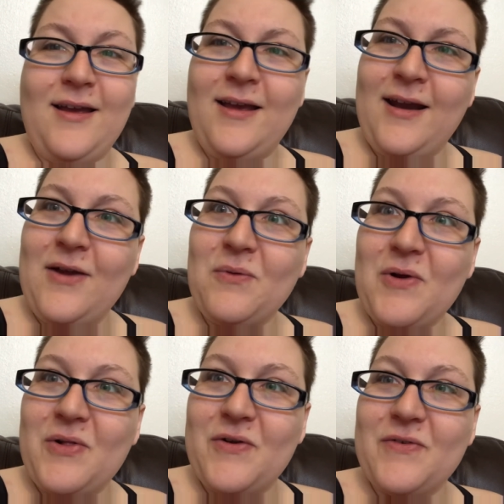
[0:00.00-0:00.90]
And I
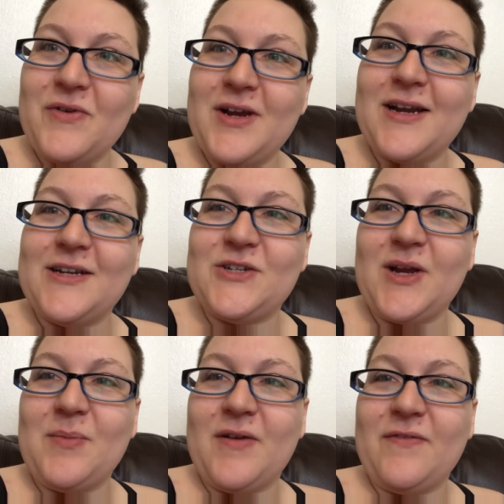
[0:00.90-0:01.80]
roll over and I
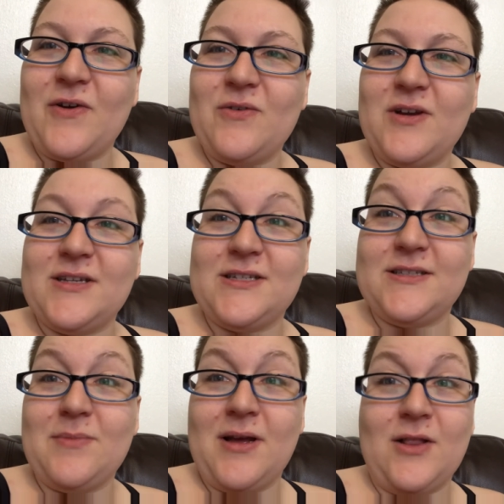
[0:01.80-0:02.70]
check my phone, because
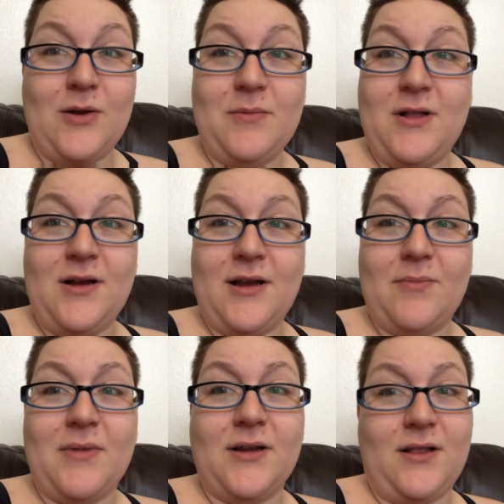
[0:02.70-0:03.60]
it's my alarm clock
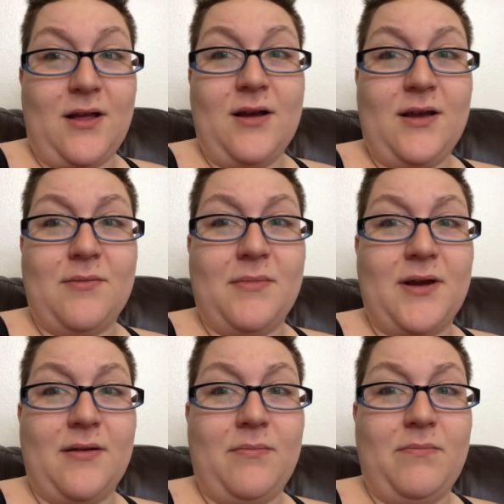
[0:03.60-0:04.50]
and my
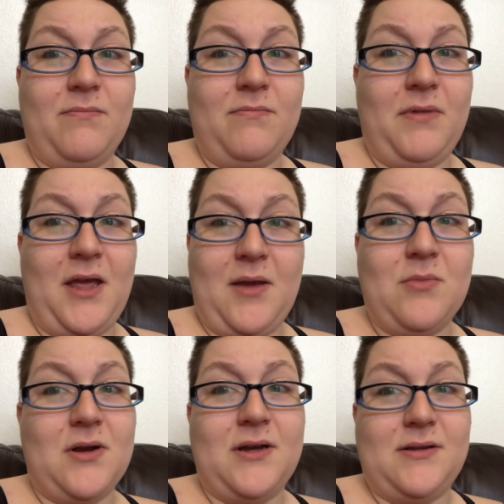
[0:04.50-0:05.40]

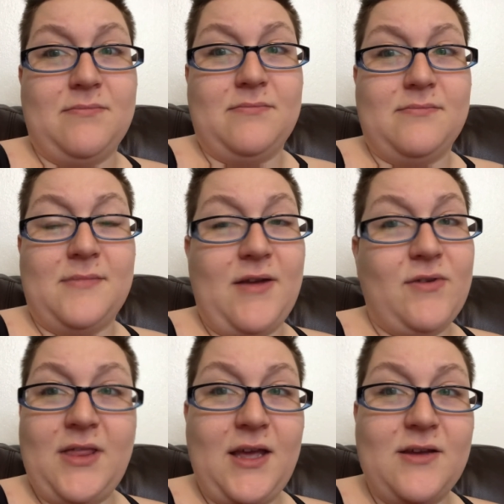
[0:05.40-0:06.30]
camera and
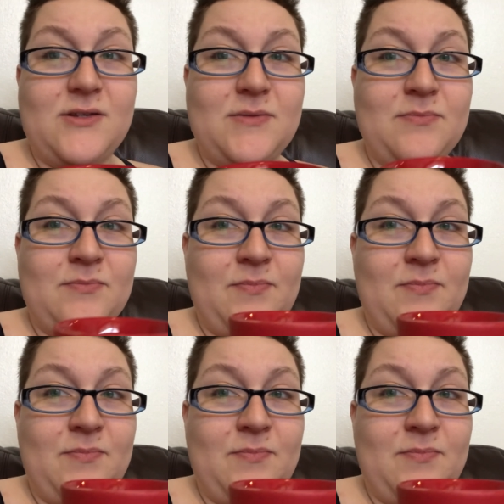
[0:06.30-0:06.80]
everything else.